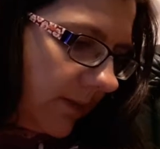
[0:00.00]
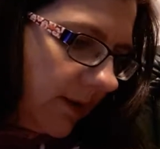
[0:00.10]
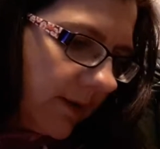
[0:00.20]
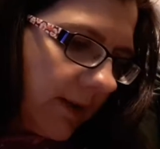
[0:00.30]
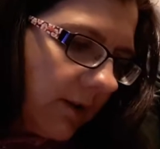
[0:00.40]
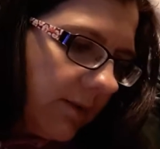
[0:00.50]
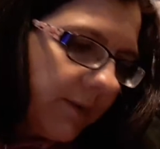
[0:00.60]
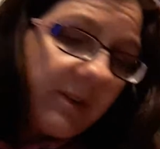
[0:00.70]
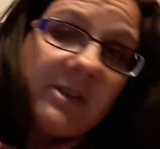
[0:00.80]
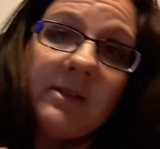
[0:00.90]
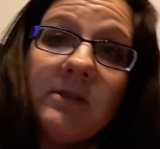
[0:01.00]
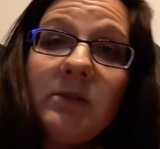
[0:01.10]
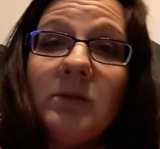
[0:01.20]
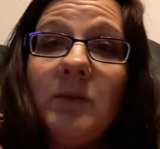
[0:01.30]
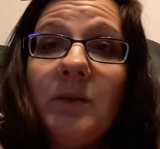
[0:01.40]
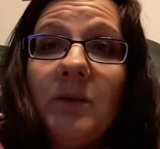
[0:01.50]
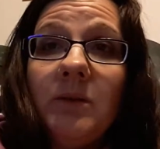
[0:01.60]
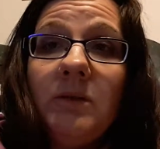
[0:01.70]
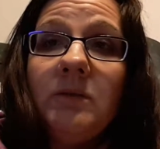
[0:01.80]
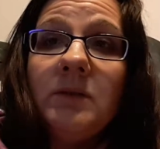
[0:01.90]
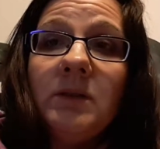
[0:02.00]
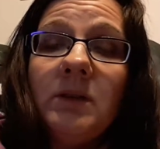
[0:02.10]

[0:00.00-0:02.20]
It started the project at 12.